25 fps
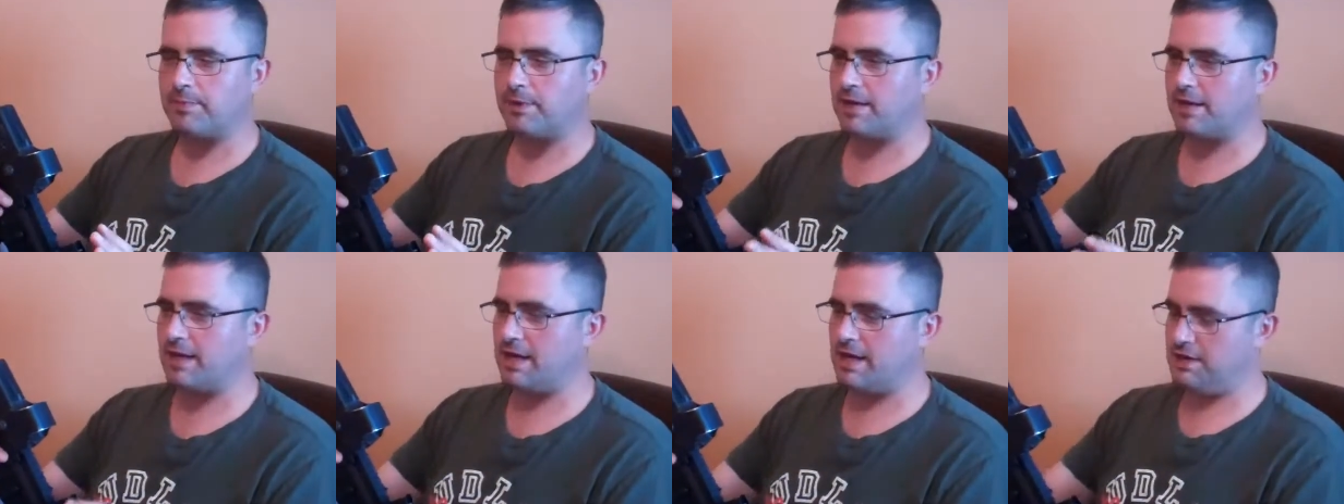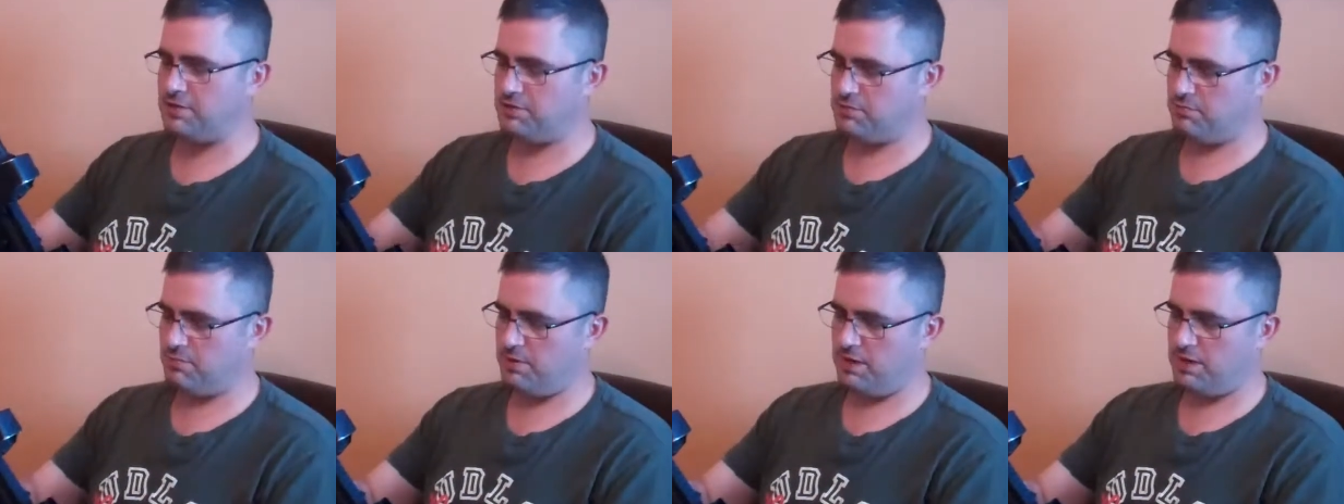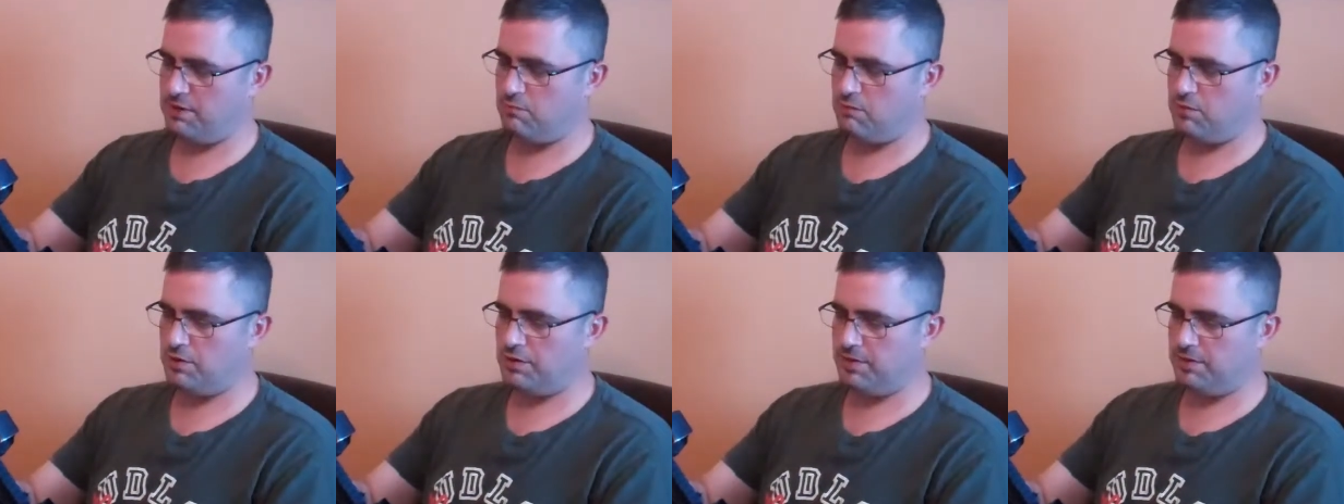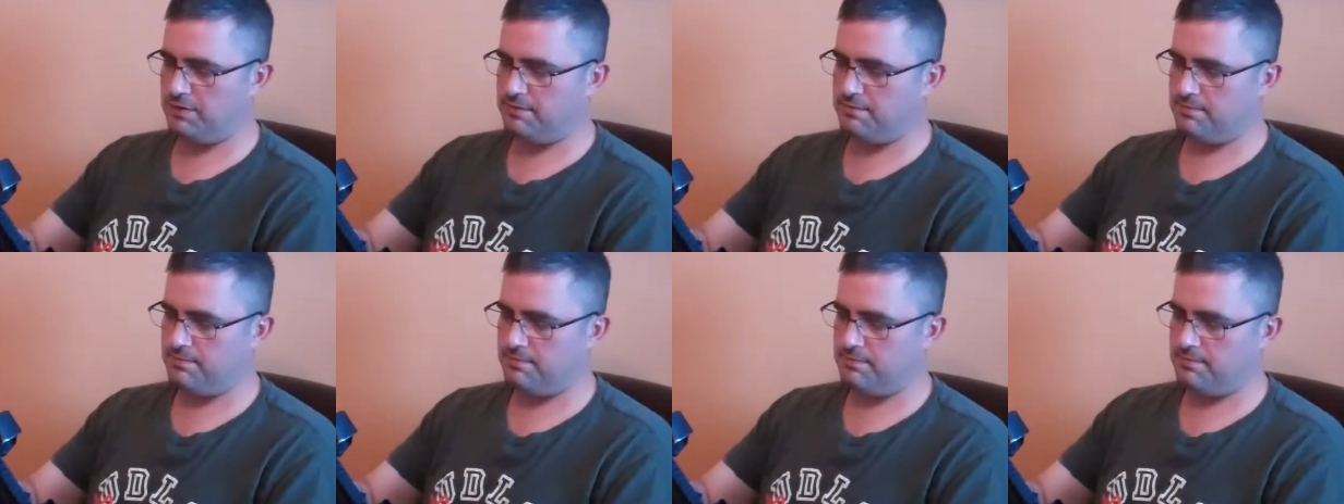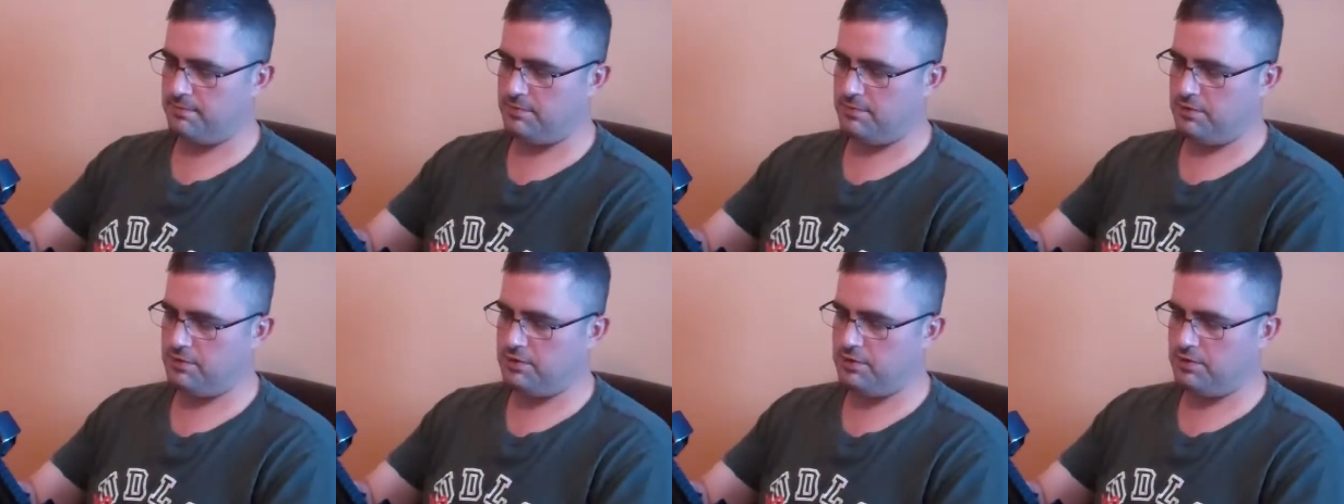guys, you might want to
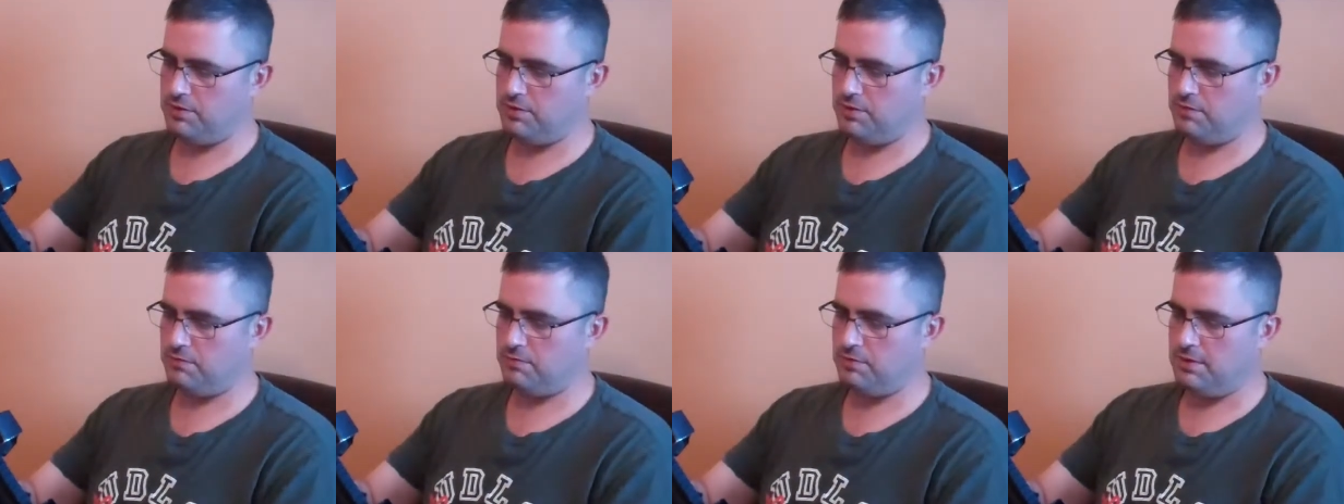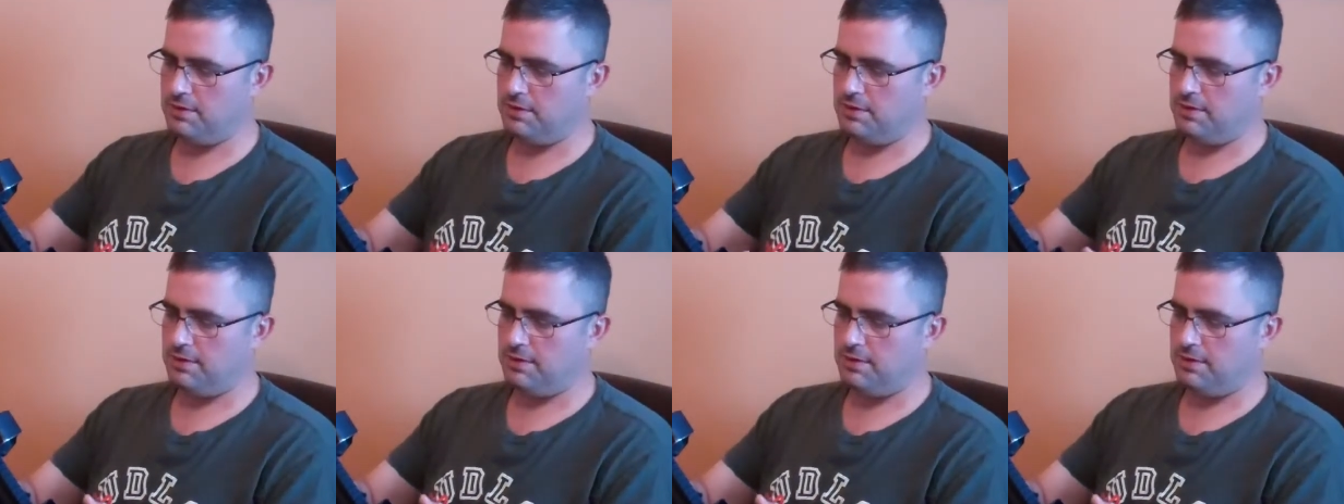you know